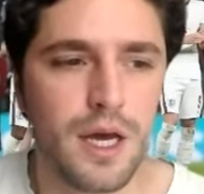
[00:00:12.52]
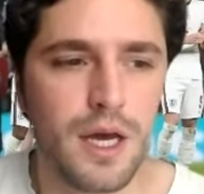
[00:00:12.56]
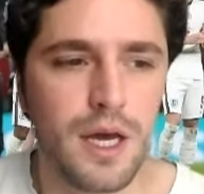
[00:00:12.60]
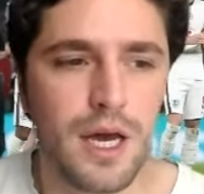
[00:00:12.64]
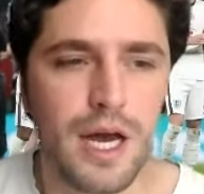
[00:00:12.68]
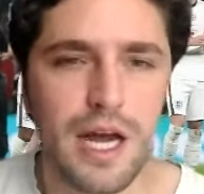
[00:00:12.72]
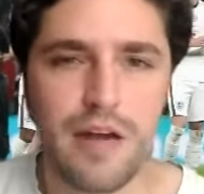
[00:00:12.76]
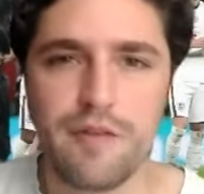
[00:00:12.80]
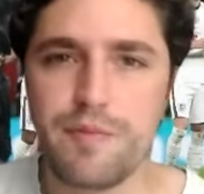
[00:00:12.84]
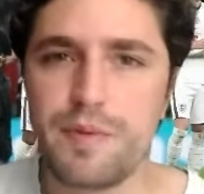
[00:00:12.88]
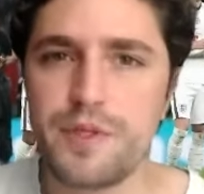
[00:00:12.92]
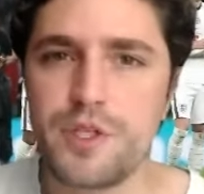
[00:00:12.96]

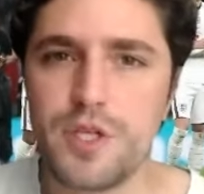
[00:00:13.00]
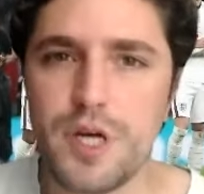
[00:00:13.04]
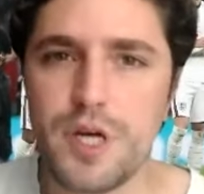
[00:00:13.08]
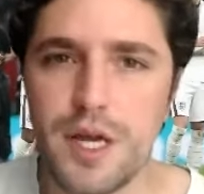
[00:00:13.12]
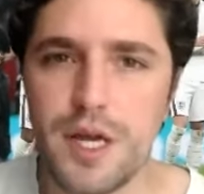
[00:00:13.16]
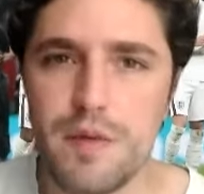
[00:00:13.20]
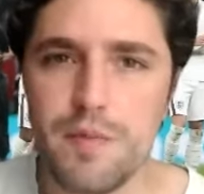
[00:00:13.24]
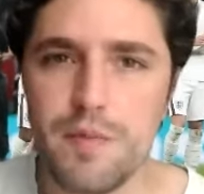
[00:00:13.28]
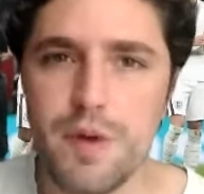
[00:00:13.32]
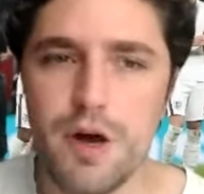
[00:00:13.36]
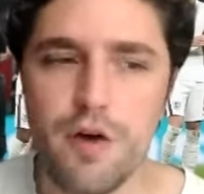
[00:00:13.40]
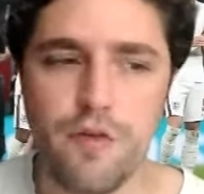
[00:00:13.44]
I've been
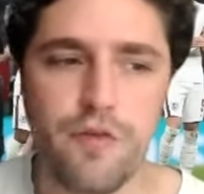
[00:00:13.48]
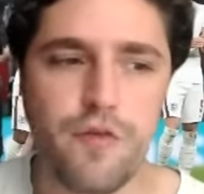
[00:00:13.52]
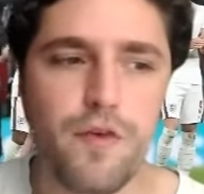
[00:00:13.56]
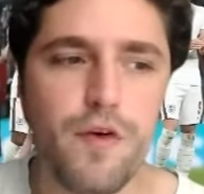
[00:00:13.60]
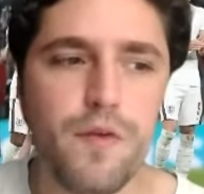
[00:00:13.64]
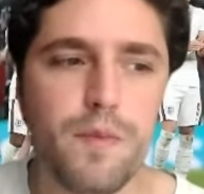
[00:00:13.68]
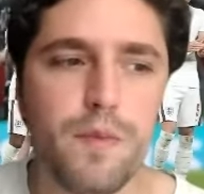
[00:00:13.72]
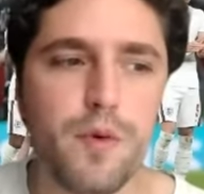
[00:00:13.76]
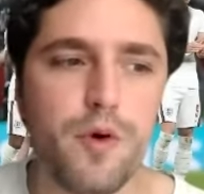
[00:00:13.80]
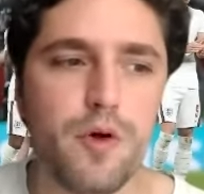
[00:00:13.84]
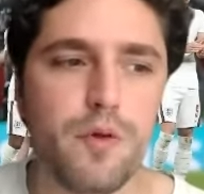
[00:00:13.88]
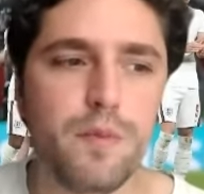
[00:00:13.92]
talking about
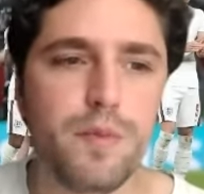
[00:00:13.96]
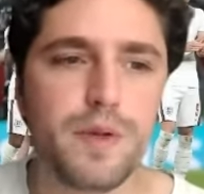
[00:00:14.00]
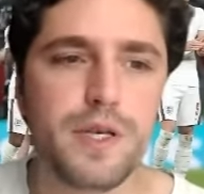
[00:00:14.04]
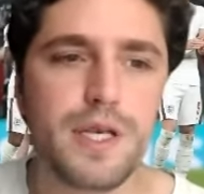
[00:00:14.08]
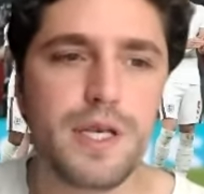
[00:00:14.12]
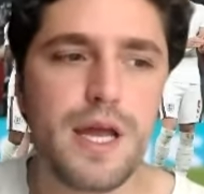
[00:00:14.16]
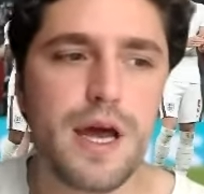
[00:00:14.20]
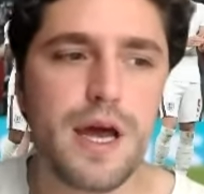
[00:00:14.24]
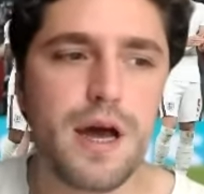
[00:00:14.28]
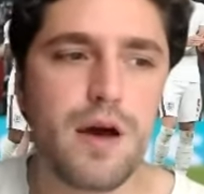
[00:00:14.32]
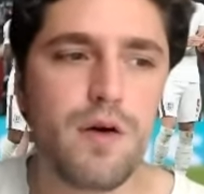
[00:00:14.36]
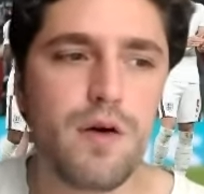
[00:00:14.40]
football, but
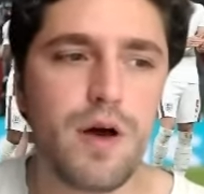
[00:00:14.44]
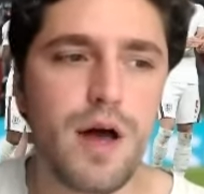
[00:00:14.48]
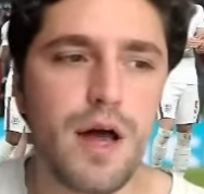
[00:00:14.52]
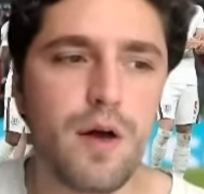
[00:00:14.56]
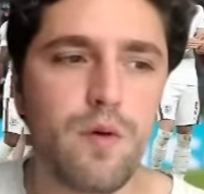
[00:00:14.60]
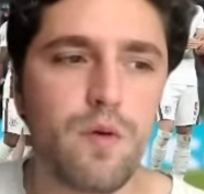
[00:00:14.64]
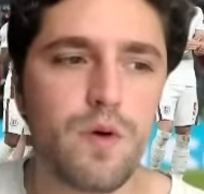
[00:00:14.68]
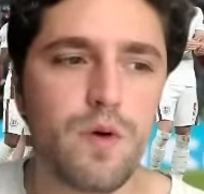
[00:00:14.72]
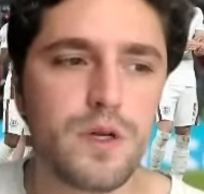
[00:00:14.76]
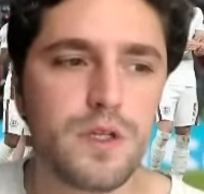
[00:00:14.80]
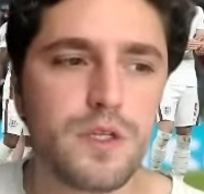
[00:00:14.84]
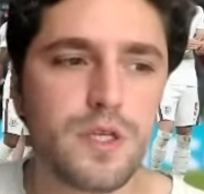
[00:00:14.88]
now I
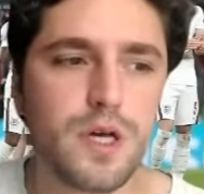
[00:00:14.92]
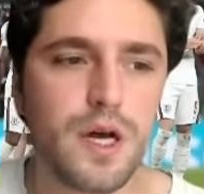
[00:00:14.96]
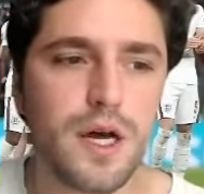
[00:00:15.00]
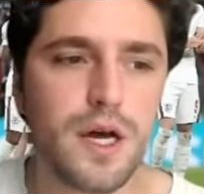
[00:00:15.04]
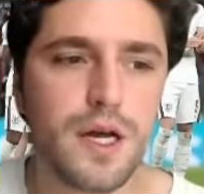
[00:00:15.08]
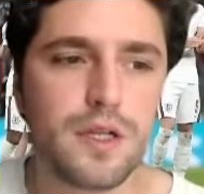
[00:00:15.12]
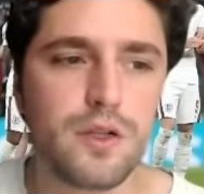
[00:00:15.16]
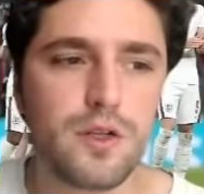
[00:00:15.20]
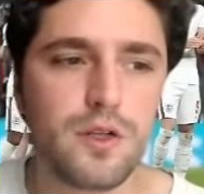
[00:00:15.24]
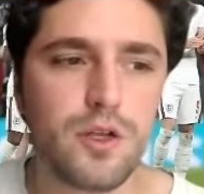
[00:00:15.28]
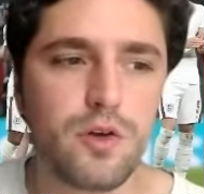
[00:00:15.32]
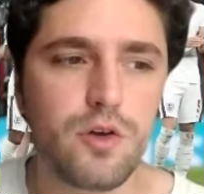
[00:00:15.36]
want to
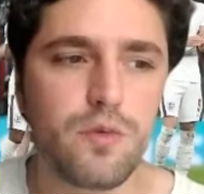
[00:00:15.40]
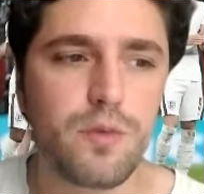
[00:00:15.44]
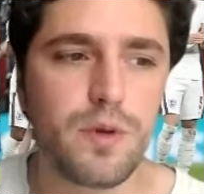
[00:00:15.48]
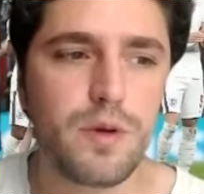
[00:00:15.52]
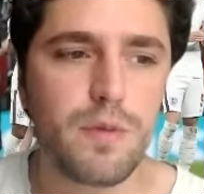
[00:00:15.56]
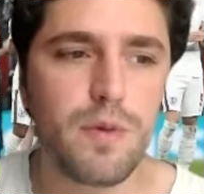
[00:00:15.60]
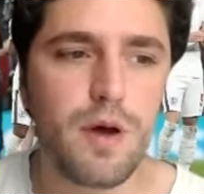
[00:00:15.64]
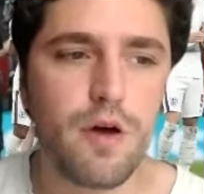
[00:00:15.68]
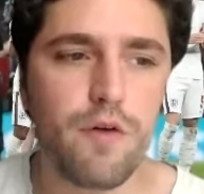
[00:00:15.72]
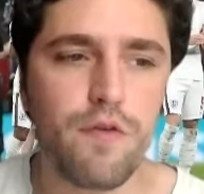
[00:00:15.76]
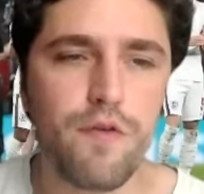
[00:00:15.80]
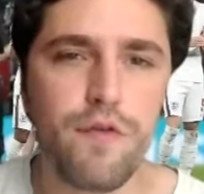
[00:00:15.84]
talk a little bit
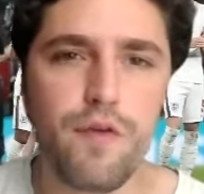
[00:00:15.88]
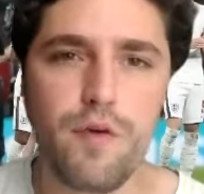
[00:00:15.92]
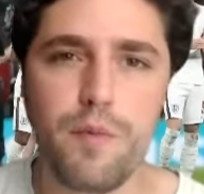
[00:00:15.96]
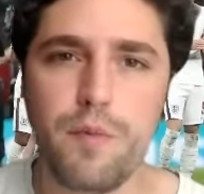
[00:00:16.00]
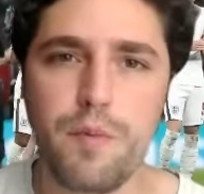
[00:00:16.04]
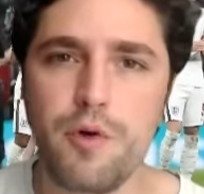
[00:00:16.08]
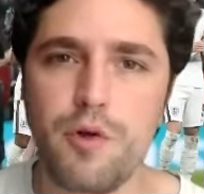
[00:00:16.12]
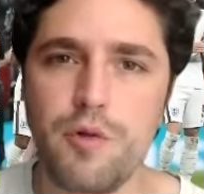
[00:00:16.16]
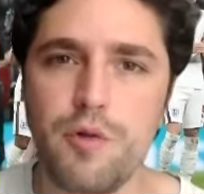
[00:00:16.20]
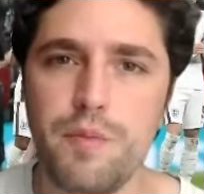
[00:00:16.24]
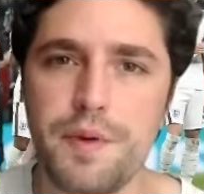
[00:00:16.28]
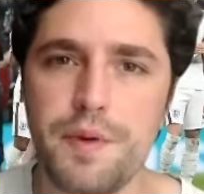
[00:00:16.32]
about
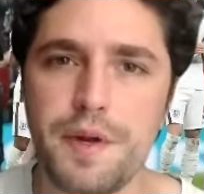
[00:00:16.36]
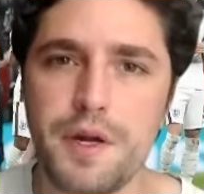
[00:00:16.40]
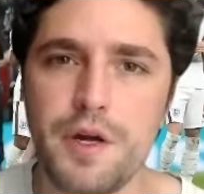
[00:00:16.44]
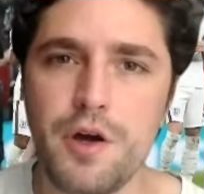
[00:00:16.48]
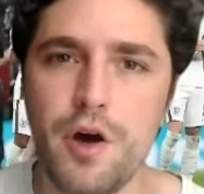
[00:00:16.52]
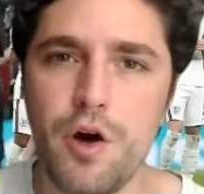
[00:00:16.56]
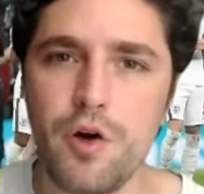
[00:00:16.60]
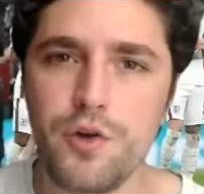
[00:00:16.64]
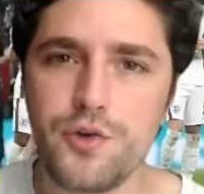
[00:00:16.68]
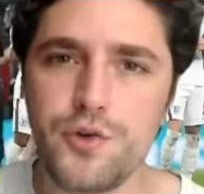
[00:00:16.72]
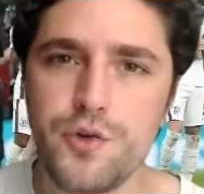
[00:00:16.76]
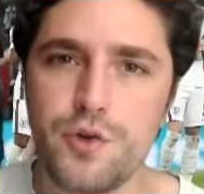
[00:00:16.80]
football, but
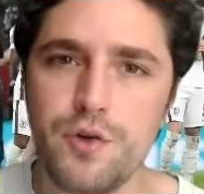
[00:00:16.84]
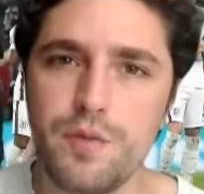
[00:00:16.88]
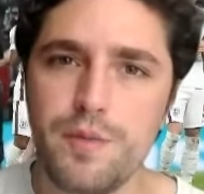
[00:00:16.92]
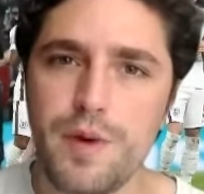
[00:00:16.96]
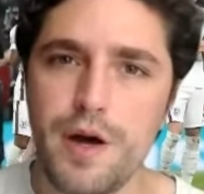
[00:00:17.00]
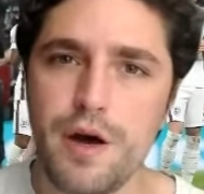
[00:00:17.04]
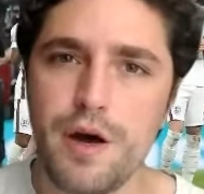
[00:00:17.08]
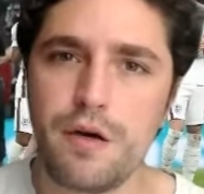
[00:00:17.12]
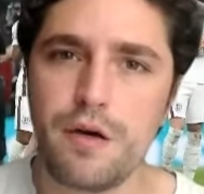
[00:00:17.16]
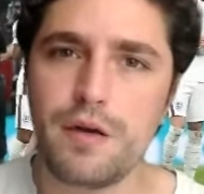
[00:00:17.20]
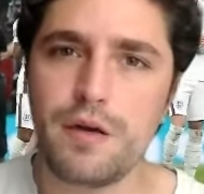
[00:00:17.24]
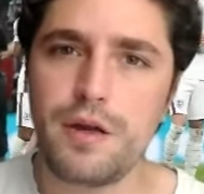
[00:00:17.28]
also
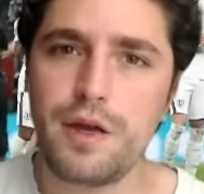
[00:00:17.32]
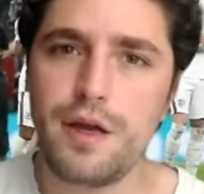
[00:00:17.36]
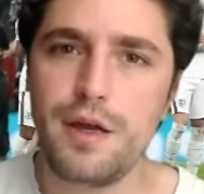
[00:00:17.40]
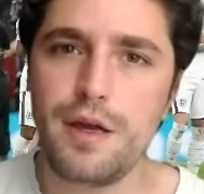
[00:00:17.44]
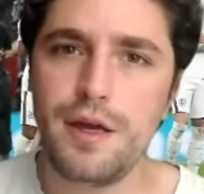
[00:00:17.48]
about